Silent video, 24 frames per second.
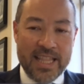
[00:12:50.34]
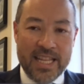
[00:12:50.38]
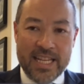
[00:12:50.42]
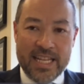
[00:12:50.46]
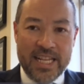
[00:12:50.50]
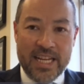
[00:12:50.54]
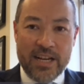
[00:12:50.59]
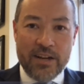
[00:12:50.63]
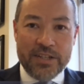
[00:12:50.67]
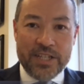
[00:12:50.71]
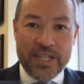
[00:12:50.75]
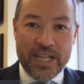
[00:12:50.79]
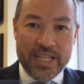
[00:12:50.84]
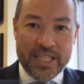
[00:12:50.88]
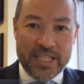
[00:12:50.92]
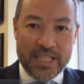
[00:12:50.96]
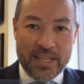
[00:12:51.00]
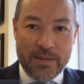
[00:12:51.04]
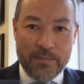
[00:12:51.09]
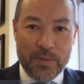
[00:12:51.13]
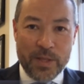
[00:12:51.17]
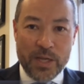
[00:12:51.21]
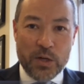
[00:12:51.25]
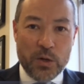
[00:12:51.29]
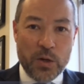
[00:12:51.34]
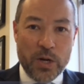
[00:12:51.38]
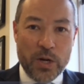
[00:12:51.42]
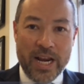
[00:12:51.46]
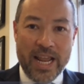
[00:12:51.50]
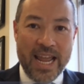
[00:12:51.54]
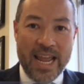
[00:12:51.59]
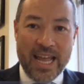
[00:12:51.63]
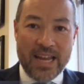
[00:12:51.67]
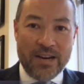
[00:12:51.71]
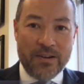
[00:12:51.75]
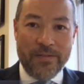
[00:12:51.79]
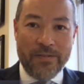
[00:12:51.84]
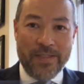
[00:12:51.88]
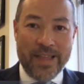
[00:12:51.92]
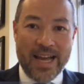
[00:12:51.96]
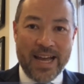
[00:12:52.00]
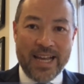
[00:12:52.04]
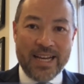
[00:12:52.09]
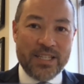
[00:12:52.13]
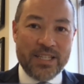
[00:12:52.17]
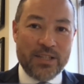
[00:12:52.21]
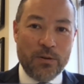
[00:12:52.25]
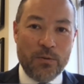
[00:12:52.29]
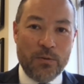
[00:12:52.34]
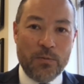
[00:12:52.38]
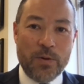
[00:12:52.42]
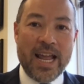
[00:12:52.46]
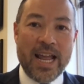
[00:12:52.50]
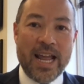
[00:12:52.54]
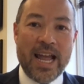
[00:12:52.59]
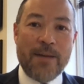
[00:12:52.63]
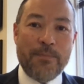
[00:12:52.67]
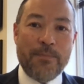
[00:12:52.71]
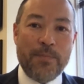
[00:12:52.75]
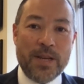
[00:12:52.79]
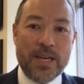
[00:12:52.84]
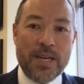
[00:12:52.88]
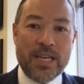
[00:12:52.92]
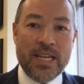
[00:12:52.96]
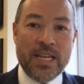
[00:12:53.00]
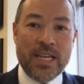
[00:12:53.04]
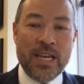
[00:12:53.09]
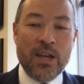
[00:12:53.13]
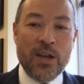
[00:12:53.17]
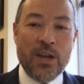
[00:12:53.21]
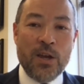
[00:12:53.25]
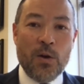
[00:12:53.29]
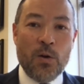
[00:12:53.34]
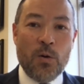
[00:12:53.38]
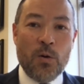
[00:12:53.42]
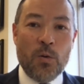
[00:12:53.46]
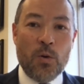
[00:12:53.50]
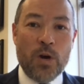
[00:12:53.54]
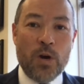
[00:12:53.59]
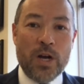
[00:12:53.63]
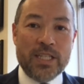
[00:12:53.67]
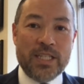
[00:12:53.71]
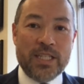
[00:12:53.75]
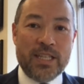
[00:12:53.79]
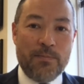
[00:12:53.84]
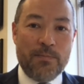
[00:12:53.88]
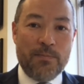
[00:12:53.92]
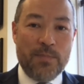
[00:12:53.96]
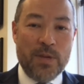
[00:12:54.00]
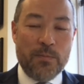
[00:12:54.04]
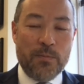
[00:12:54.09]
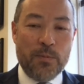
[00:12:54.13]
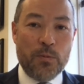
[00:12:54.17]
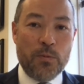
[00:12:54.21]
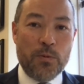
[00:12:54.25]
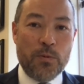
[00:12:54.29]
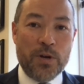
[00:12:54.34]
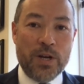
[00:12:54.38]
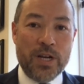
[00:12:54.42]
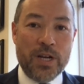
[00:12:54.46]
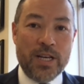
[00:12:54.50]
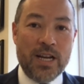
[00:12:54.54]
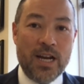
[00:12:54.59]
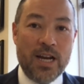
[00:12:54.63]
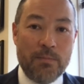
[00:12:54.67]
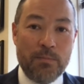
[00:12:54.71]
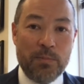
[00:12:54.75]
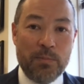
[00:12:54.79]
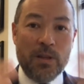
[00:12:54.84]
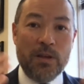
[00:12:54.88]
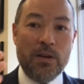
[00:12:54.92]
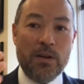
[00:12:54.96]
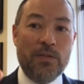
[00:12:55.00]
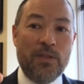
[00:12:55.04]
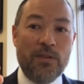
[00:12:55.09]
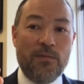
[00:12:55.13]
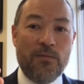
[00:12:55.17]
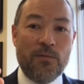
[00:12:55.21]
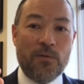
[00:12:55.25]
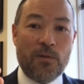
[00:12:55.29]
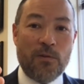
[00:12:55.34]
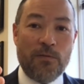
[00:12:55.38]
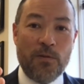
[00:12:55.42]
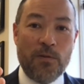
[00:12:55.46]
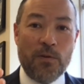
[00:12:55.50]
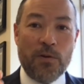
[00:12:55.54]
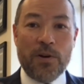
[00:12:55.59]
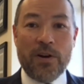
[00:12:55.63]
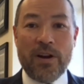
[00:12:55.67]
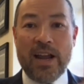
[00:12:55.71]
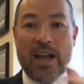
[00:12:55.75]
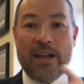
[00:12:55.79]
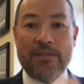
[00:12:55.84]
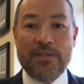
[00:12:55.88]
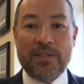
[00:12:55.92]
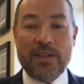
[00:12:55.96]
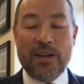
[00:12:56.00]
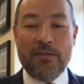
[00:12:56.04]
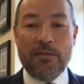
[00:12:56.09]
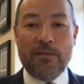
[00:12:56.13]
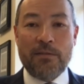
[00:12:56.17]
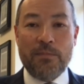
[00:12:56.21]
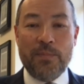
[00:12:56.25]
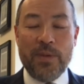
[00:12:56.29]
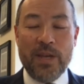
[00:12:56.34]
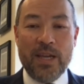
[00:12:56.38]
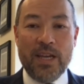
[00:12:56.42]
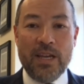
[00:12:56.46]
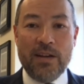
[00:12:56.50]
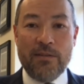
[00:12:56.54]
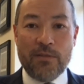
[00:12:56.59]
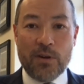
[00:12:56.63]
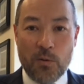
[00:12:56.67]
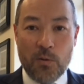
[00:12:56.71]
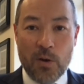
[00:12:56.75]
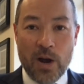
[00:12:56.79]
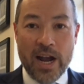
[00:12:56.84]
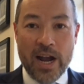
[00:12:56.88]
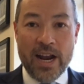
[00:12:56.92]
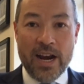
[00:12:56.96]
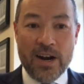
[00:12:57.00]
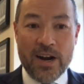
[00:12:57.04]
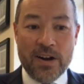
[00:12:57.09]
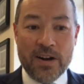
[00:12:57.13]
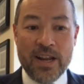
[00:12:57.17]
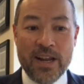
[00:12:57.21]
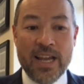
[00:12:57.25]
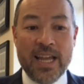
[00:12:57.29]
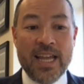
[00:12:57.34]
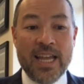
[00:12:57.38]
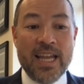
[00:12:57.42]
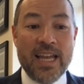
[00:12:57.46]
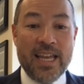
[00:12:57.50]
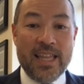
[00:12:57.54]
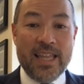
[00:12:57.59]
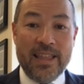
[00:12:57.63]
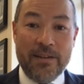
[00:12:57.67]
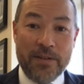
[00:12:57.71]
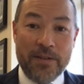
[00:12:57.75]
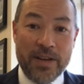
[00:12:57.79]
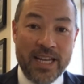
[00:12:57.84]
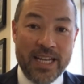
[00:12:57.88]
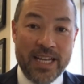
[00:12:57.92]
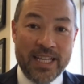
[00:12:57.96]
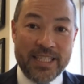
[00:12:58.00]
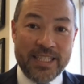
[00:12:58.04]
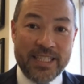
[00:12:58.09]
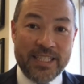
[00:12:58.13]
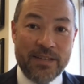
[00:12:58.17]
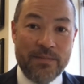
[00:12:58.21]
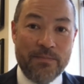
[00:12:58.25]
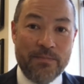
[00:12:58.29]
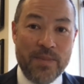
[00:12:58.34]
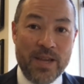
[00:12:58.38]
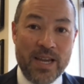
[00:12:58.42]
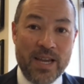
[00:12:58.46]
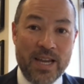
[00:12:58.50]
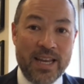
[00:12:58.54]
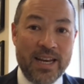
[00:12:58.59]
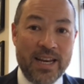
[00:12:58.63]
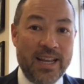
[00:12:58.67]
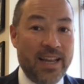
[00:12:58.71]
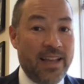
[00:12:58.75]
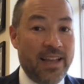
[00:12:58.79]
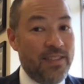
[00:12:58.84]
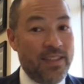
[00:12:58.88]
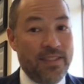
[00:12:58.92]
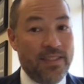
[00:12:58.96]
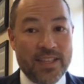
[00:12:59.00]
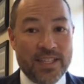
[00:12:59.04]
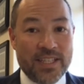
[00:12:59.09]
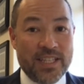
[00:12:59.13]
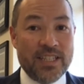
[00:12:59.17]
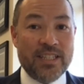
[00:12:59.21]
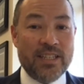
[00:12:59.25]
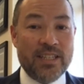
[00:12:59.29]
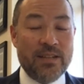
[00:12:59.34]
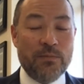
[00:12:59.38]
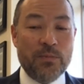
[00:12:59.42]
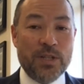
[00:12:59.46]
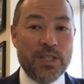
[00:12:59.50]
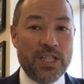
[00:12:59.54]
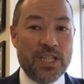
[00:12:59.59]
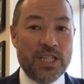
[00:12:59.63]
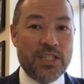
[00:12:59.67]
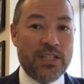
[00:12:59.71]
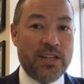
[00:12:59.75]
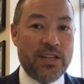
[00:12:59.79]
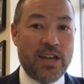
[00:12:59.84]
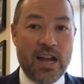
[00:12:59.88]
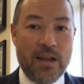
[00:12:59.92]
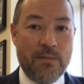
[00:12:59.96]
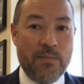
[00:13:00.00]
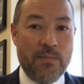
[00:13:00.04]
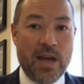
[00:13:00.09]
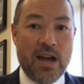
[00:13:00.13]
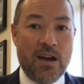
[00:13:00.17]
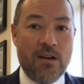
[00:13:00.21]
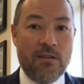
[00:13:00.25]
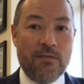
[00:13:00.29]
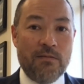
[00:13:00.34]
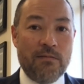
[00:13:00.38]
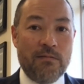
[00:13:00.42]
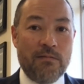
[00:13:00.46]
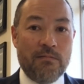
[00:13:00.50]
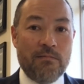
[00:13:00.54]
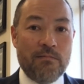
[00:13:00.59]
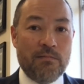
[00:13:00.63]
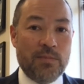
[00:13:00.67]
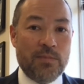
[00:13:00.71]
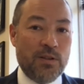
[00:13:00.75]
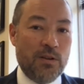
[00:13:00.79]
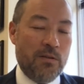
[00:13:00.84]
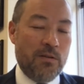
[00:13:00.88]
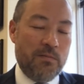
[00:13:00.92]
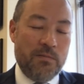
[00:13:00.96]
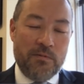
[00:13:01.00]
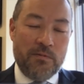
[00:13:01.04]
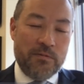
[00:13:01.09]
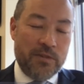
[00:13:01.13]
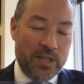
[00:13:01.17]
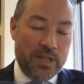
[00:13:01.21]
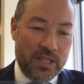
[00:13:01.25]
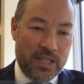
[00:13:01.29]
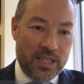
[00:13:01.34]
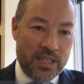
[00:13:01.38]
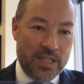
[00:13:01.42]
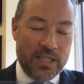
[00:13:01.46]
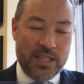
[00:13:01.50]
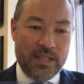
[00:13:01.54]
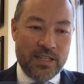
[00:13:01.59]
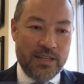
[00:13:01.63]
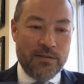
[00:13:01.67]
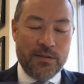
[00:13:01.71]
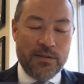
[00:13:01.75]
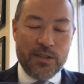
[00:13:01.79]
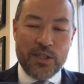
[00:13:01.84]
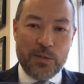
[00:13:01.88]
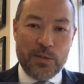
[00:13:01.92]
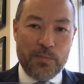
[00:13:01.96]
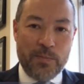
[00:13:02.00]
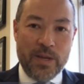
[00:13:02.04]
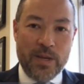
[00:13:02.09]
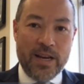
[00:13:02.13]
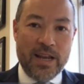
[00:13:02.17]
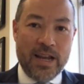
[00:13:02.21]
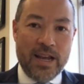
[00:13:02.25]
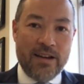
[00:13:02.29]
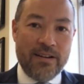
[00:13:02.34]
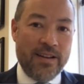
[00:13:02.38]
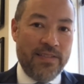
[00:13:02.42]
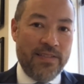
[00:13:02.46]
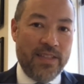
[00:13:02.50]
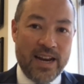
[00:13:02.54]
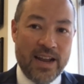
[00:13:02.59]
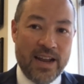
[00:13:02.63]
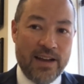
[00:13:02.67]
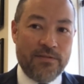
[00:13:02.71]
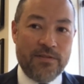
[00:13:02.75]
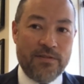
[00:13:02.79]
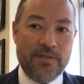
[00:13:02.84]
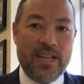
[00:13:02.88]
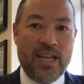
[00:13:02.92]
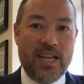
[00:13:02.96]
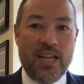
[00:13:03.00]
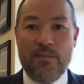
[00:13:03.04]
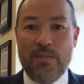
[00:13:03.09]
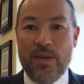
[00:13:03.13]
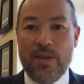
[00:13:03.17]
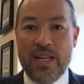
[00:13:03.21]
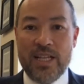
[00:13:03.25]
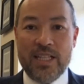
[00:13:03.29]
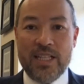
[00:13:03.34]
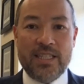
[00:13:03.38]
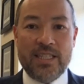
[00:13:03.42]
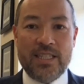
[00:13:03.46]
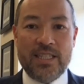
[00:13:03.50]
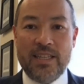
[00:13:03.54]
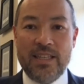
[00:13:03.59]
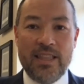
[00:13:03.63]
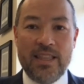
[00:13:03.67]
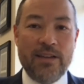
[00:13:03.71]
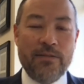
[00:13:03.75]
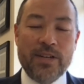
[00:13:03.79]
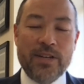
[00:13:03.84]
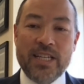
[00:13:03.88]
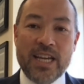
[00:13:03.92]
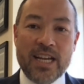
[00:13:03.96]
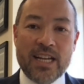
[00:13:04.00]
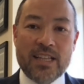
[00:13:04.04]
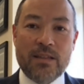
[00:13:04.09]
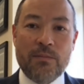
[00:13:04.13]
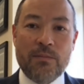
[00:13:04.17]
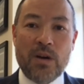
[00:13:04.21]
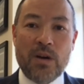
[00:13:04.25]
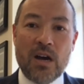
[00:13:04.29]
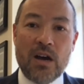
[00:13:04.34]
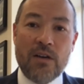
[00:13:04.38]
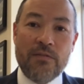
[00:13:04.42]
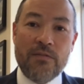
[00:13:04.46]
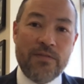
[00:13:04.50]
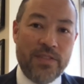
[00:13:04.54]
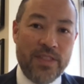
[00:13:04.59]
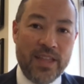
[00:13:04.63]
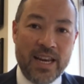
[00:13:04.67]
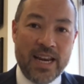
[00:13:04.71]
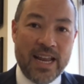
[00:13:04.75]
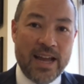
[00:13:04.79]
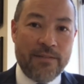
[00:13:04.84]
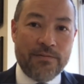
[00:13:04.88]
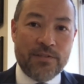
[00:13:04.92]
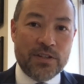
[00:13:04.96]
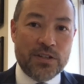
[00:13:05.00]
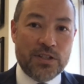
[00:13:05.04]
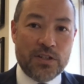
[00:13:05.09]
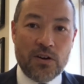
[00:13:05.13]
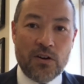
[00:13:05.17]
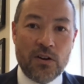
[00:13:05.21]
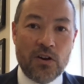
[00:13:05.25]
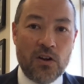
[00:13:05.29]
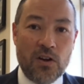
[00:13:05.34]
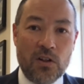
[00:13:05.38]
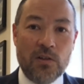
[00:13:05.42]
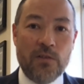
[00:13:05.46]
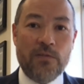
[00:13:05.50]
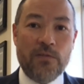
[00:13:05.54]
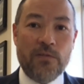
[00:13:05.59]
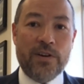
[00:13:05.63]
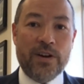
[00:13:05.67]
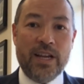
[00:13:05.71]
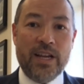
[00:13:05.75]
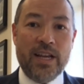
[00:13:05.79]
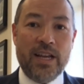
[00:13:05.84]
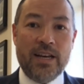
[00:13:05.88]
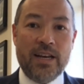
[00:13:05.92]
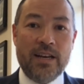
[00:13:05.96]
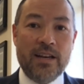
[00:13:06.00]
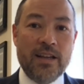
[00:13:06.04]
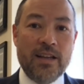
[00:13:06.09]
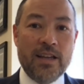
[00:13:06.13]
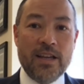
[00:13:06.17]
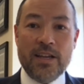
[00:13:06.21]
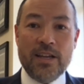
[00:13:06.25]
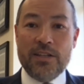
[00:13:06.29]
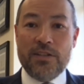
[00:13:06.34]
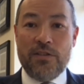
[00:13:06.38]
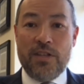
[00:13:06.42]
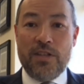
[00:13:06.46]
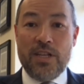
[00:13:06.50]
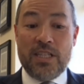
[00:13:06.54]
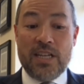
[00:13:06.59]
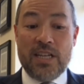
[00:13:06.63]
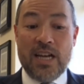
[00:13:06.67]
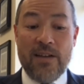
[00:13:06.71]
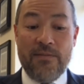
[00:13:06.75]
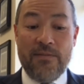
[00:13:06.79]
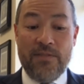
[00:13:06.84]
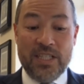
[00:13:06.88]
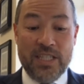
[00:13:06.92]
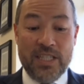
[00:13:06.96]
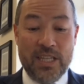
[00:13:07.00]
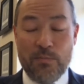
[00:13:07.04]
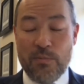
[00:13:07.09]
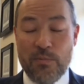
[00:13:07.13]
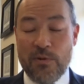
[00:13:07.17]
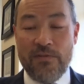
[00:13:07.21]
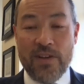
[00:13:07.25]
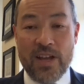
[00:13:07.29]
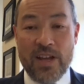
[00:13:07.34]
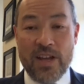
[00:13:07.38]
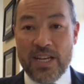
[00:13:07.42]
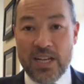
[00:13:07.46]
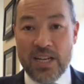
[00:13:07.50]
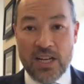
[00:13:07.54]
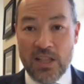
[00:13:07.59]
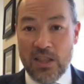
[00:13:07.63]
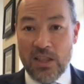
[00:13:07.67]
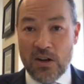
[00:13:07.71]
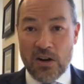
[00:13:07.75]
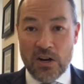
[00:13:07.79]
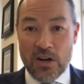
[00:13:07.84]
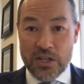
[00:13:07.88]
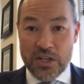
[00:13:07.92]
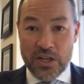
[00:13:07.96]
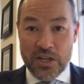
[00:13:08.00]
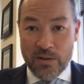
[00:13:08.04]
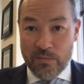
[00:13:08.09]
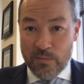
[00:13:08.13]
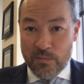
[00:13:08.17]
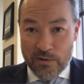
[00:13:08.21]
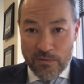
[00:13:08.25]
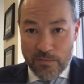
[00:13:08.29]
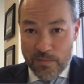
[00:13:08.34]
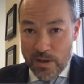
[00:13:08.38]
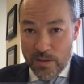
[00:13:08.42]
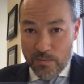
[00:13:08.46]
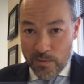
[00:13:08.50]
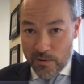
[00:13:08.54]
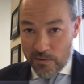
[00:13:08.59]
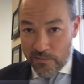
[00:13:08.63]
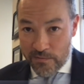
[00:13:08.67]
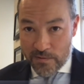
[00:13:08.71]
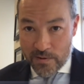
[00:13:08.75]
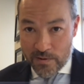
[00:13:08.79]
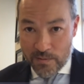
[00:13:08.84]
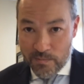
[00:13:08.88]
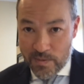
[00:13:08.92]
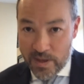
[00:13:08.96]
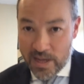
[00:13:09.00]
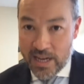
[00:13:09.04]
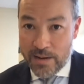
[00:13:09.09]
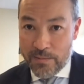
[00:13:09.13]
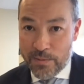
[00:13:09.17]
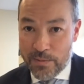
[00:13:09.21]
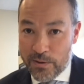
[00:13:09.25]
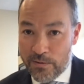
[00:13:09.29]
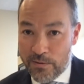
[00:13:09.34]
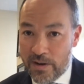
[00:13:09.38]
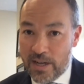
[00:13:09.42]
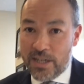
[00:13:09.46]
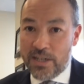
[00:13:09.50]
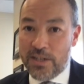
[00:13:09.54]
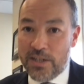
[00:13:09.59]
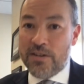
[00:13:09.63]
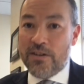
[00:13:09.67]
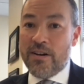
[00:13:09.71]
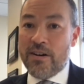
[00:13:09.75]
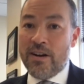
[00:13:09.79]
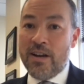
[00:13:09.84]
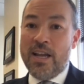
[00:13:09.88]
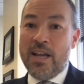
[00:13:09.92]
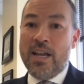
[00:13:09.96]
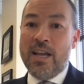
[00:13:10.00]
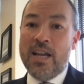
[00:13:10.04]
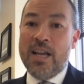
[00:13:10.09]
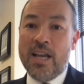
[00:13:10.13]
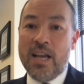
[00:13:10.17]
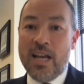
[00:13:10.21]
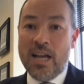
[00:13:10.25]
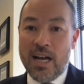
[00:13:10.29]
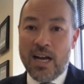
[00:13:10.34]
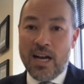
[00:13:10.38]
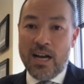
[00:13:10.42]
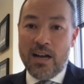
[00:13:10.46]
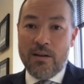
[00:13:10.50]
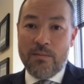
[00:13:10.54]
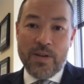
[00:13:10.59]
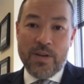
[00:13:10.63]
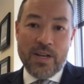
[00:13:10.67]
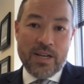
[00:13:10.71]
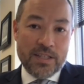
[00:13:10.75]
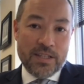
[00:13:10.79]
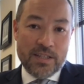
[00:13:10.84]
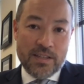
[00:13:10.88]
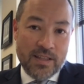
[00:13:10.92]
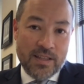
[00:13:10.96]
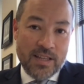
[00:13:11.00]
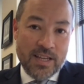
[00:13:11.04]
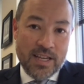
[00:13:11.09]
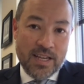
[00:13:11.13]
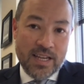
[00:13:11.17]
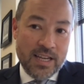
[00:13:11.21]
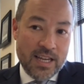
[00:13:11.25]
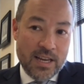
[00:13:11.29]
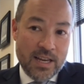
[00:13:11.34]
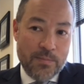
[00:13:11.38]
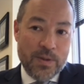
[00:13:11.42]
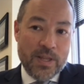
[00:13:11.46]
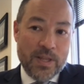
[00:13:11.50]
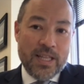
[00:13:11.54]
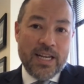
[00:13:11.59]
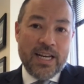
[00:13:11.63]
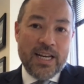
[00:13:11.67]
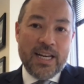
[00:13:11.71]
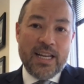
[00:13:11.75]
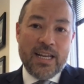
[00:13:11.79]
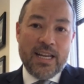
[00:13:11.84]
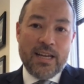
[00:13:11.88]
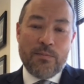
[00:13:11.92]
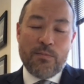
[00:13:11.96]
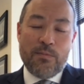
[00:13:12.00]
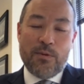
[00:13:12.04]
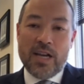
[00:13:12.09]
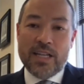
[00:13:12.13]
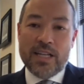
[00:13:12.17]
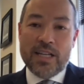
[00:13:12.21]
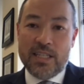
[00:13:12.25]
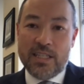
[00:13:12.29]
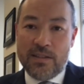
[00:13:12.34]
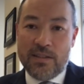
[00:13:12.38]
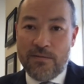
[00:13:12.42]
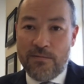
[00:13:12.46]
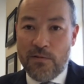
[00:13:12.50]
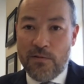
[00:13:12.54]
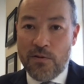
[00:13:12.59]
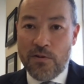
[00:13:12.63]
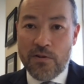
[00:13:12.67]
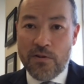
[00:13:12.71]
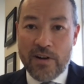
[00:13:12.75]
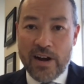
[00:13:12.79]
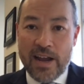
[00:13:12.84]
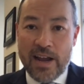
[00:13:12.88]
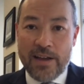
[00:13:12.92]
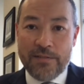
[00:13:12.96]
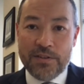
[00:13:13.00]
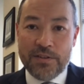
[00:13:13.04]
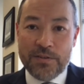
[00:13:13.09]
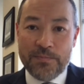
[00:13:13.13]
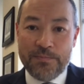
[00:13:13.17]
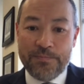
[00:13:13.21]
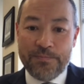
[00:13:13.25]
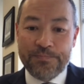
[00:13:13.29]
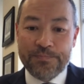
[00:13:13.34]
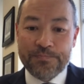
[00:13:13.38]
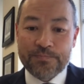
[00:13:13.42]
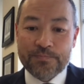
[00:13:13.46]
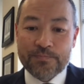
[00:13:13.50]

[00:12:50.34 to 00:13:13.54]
And the DOJ simply couldn't handle that. So what happened was that people would upload the 4 photographs that were being required, they would hit submit, and then the system would just time out. So it would just spin out, and then after 10 minutes, they would them off, and they'd have to start all over again. So this obviously prevented a large number of people from being able to register because of the inability to process the photographs.